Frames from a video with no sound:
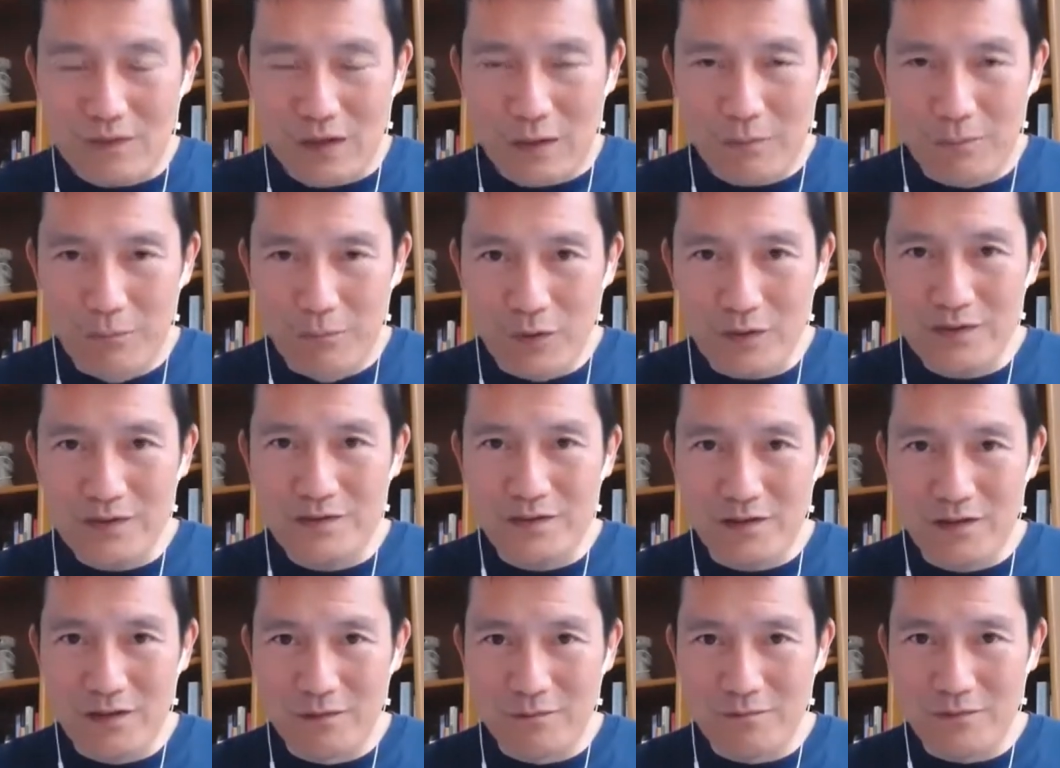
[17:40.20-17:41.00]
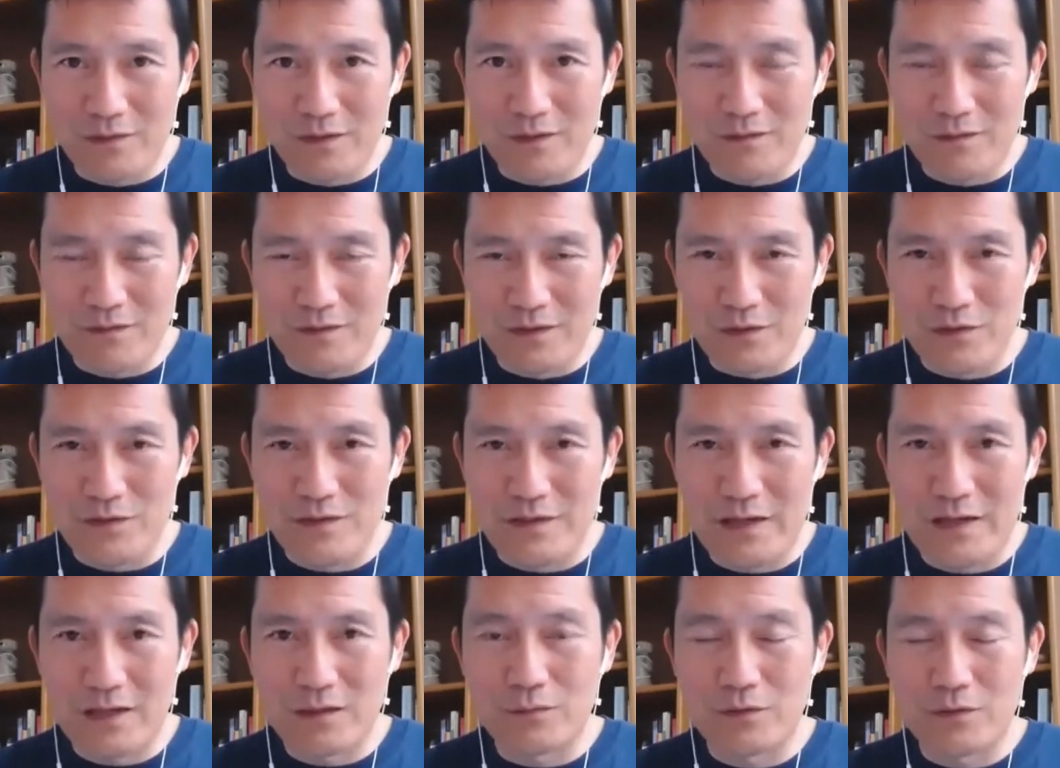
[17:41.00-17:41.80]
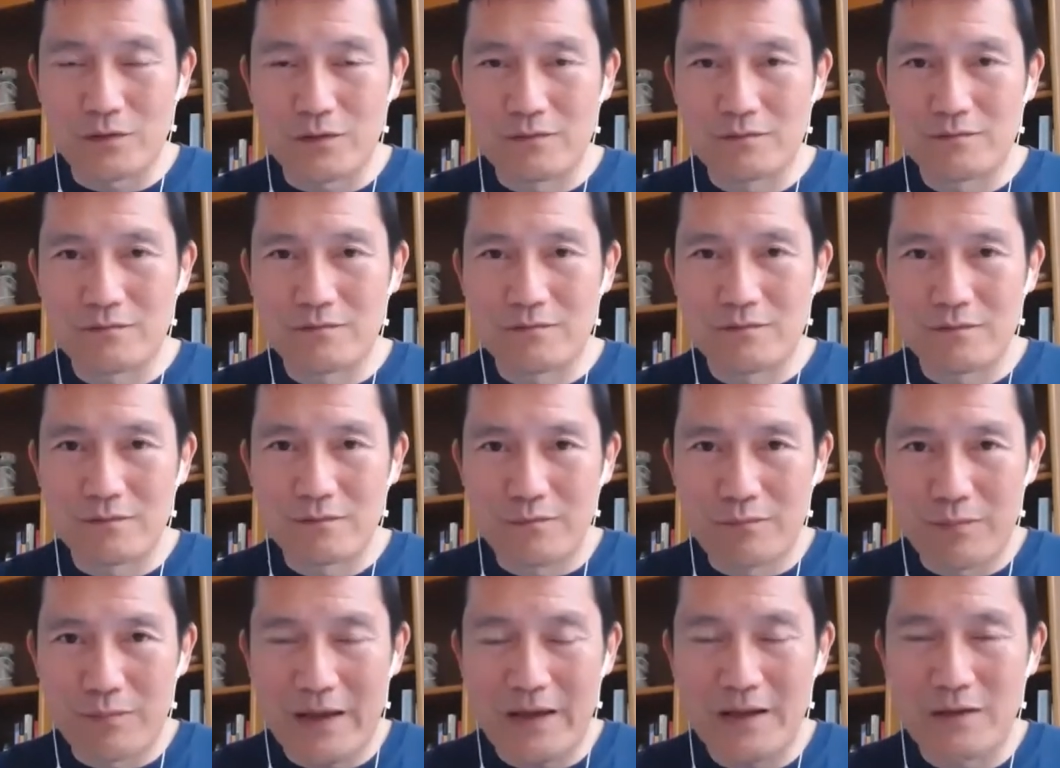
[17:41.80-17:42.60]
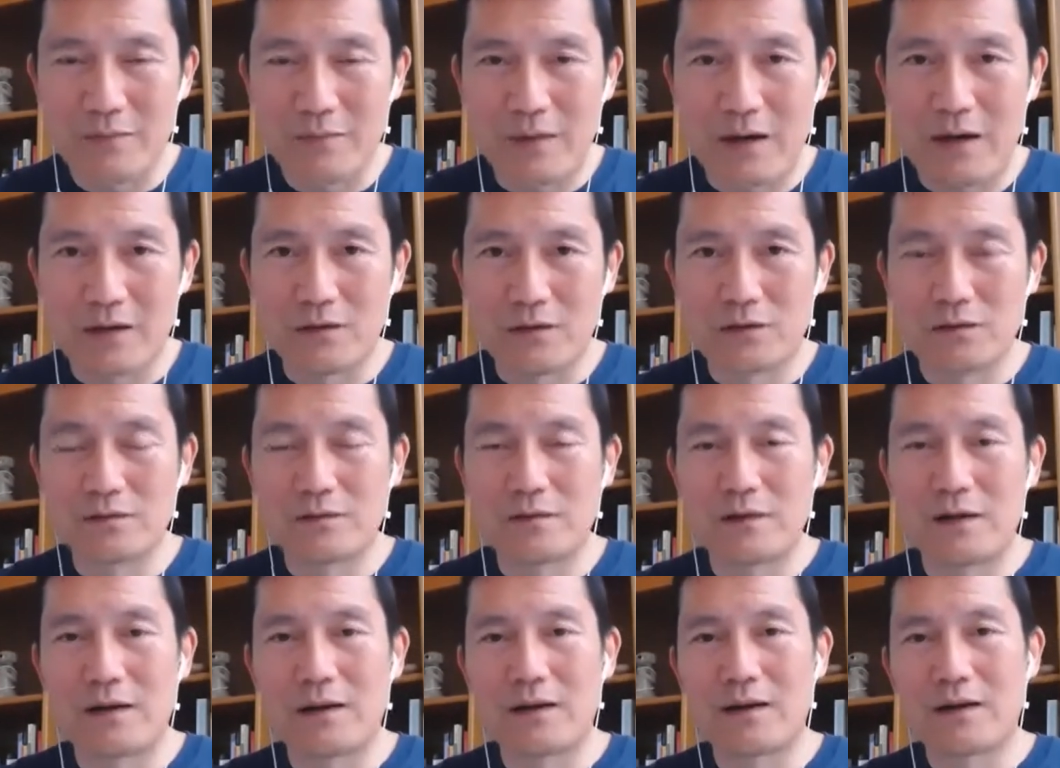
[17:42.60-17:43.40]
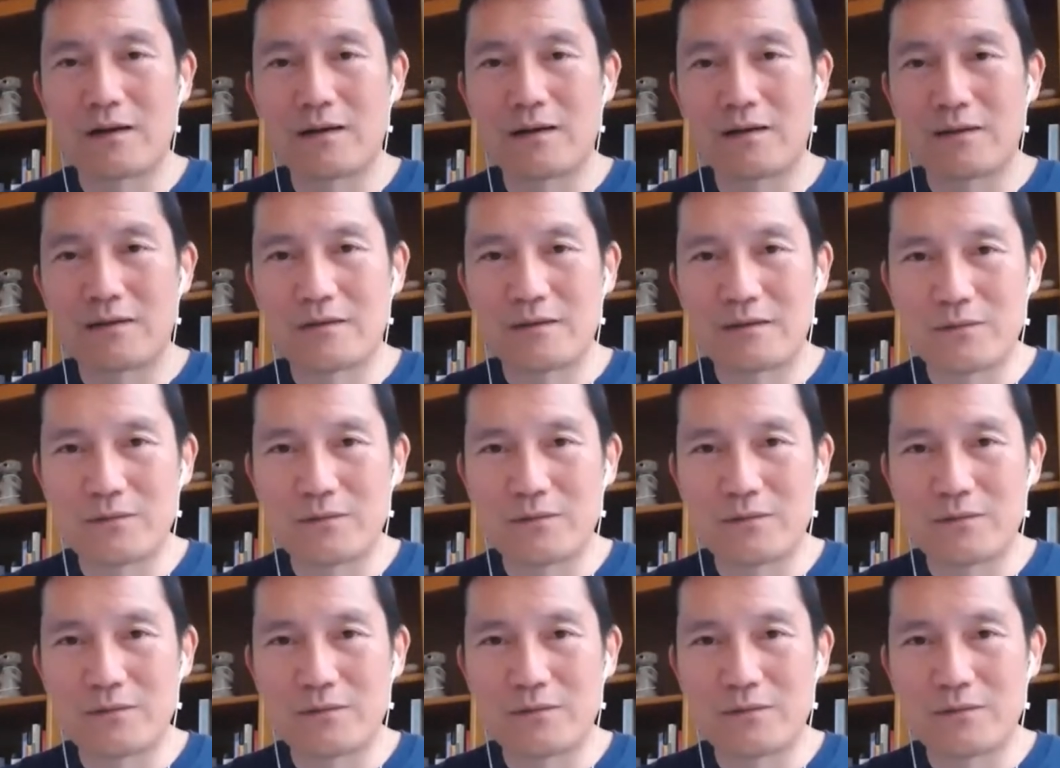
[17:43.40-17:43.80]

books are the you know scalable paid model uh,